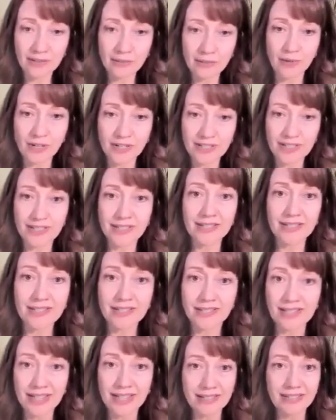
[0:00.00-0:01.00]
towards
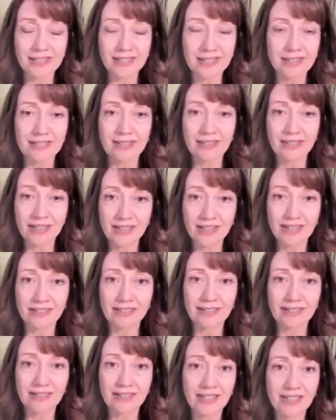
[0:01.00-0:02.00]
this next
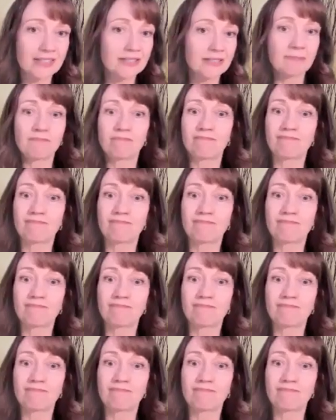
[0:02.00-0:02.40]
thing that,